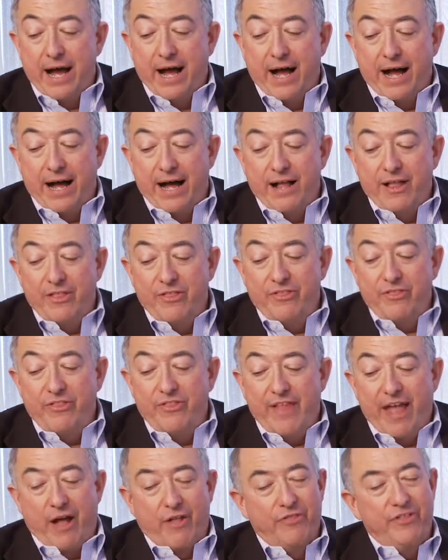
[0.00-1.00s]

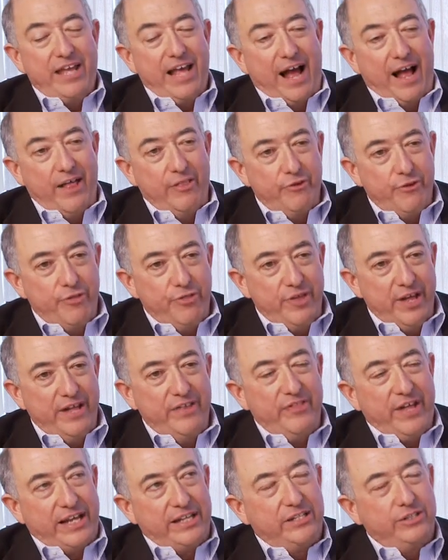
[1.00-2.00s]
Now, the other
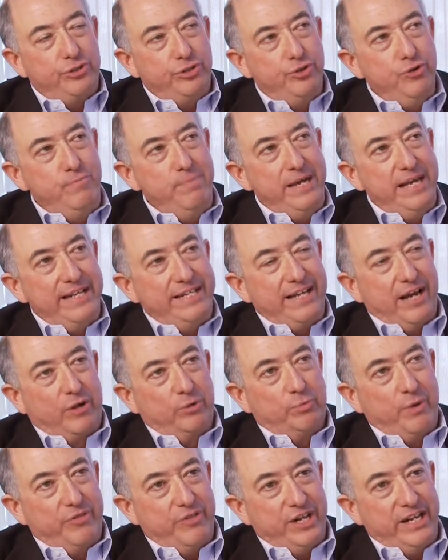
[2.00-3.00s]
thing that Toubia
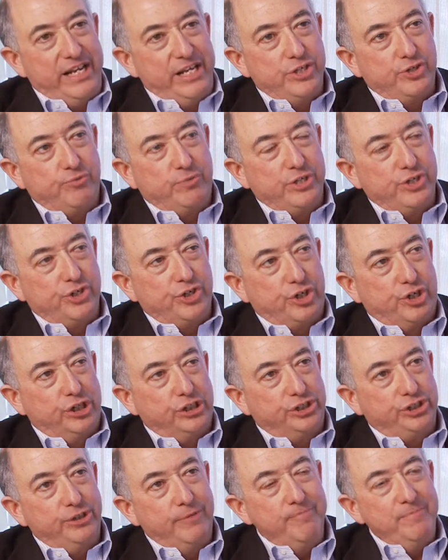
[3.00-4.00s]
dealt with in his
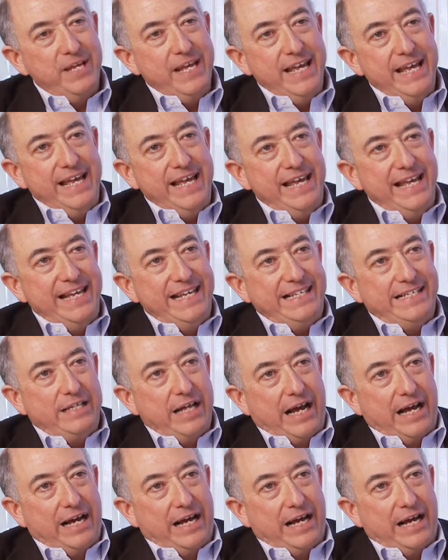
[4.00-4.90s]
research is